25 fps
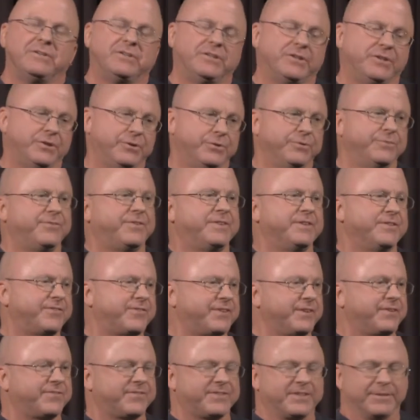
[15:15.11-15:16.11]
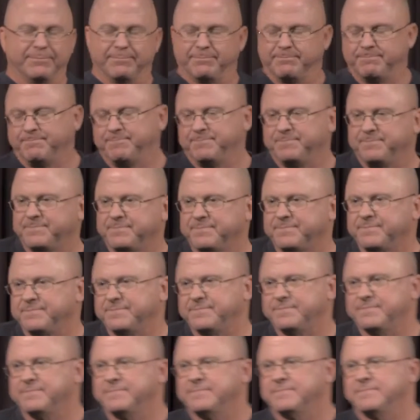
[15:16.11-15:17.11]
to use the system
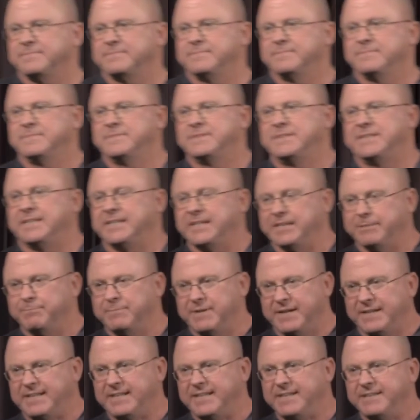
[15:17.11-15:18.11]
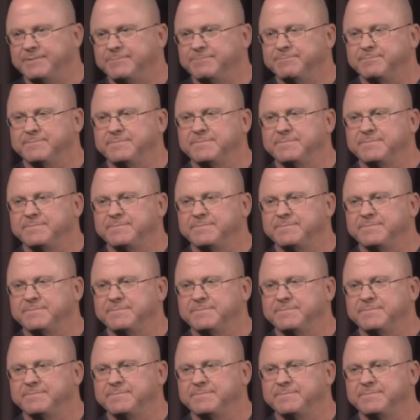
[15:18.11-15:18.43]
to get money.